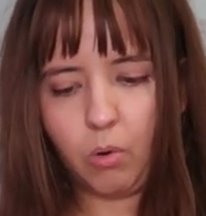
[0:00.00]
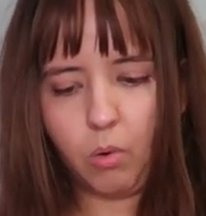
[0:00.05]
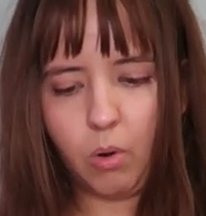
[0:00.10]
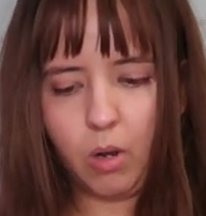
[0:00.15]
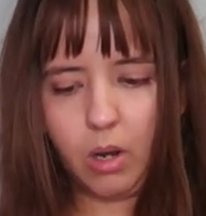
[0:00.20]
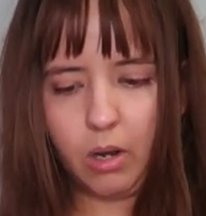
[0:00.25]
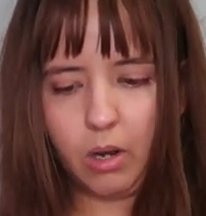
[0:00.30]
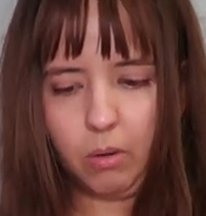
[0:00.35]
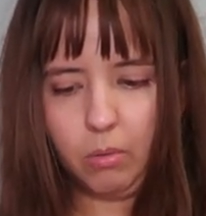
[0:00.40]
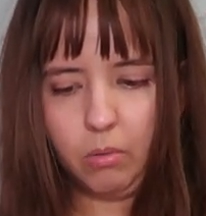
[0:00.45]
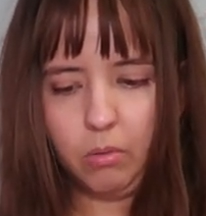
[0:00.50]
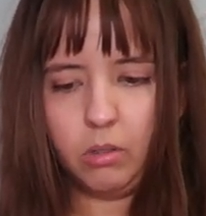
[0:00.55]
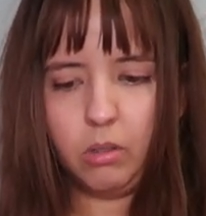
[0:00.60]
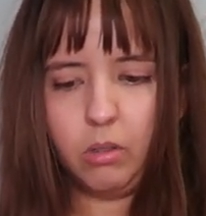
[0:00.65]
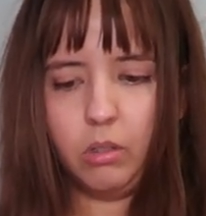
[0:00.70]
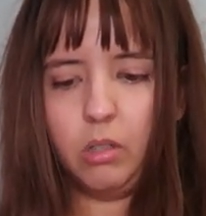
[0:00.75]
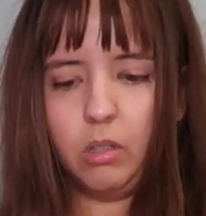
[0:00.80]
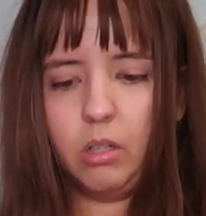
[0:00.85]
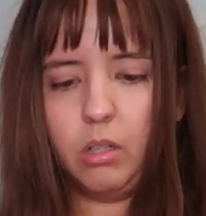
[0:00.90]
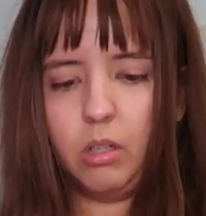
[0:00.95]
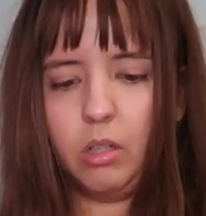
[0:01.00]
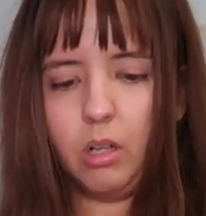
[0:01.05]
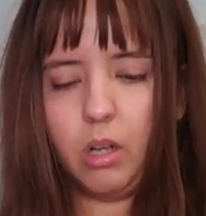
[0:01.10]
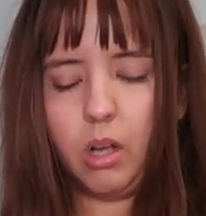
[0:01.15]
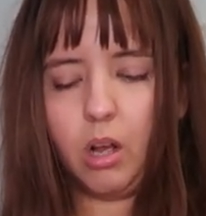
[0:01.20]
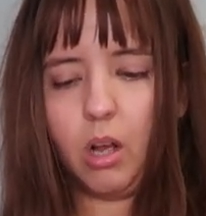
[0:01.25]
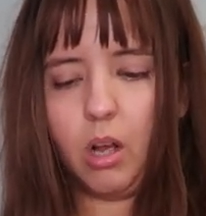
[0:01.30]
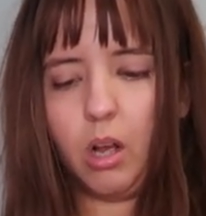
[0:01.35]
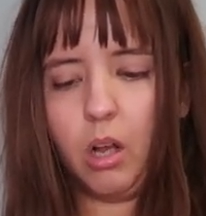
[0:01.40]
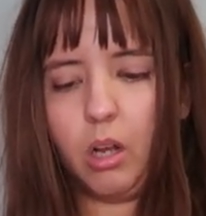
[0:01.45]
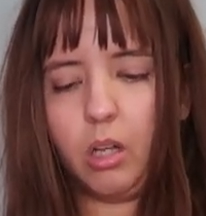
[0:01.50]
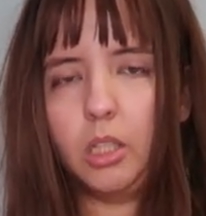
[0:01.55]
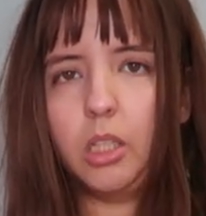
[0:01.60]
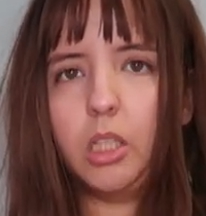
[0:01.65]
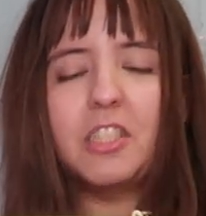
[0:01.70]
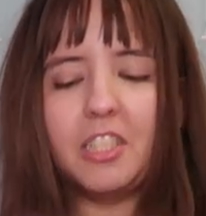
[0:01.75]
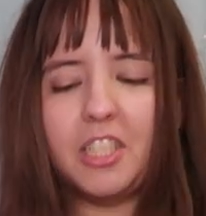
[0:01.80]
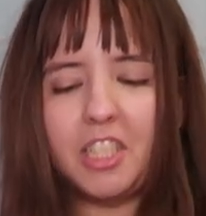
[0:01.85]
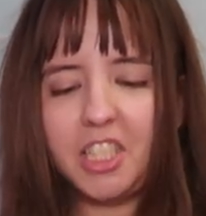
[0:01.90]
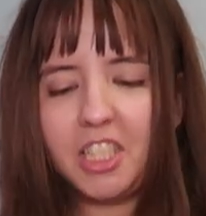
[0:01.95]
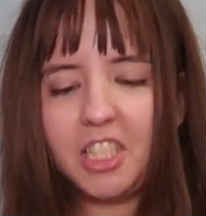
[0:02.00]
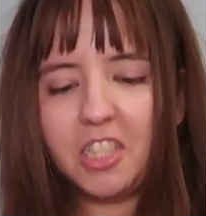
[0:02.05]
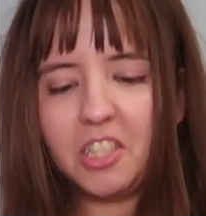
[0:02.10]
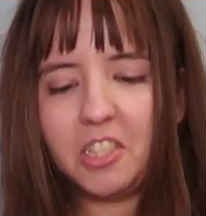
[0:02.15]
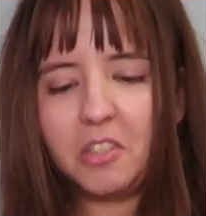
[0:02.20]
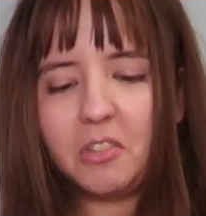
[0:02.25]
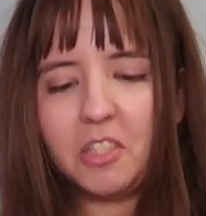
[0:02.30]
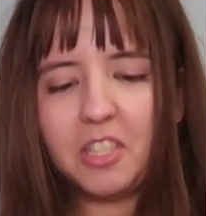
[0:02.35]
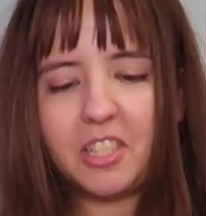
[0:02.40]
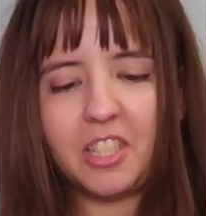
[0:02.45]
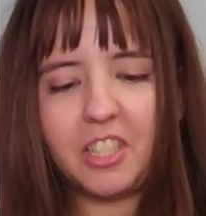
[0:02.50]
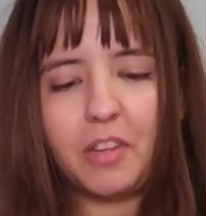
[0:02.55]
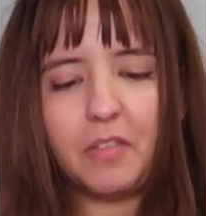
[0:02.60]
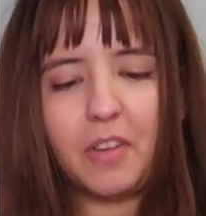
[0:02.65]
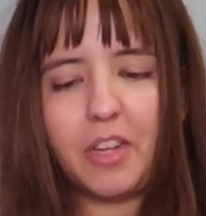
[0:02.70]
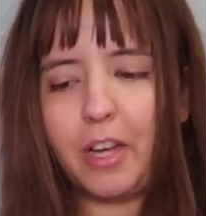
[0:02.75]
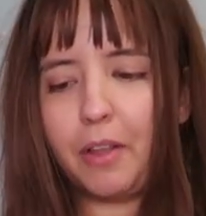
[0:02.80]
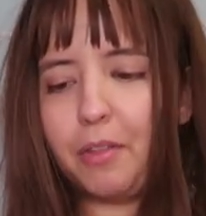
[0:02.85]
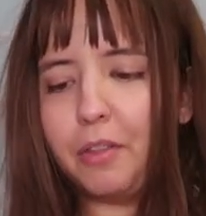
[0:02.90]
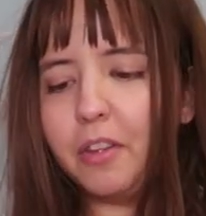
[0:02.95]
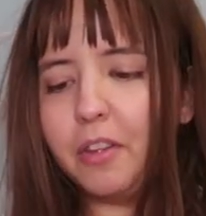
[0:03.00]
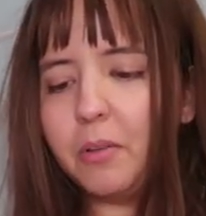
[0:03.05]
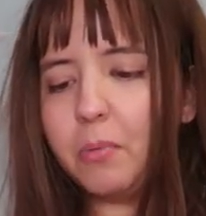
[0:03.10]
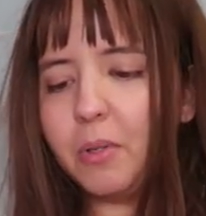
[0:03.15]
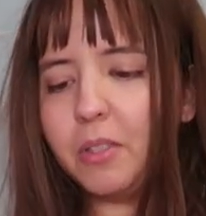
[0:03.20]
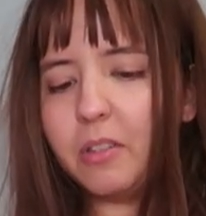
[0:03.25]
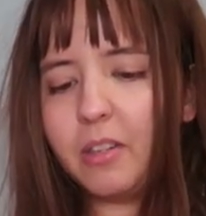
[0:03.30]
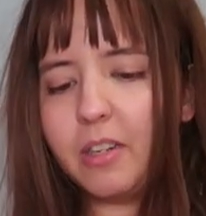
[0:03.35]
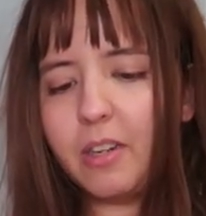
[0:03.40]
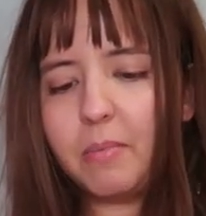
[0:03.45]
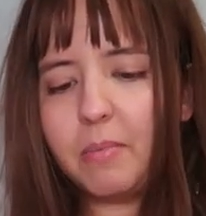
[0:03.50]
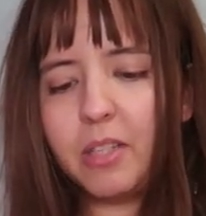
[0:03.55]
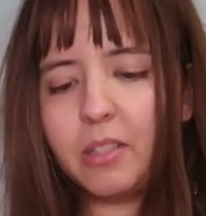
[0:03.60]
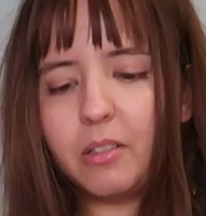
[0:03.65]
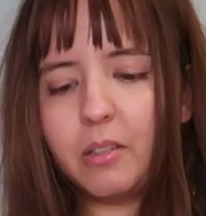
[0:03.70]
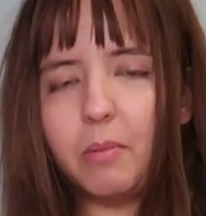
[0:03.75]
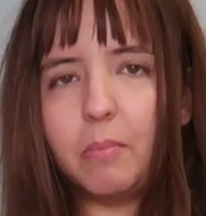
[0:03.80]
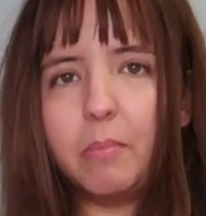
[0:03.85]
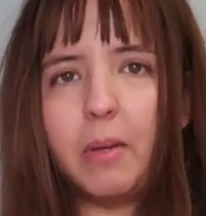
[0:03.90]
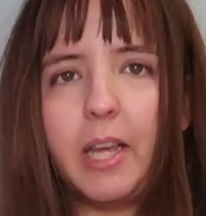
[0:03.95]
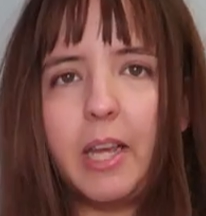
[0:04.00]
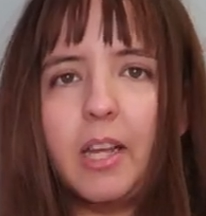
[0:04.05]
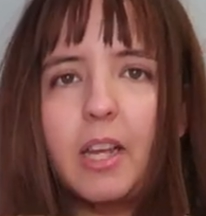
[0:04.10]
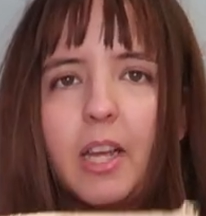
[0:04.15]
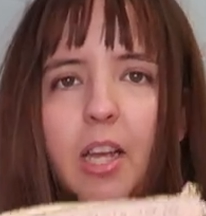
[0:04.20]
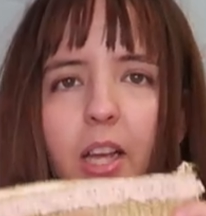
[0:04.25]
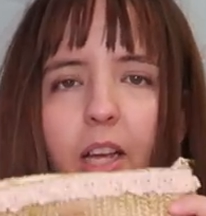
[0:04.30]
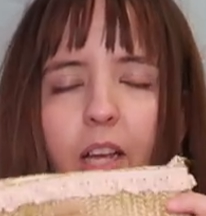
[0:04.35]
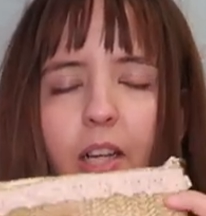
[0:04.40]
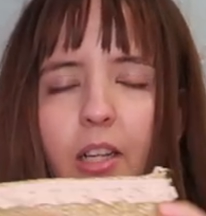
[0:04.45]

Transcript: Wow. This is so deceiving. I thought it was gonna be so big.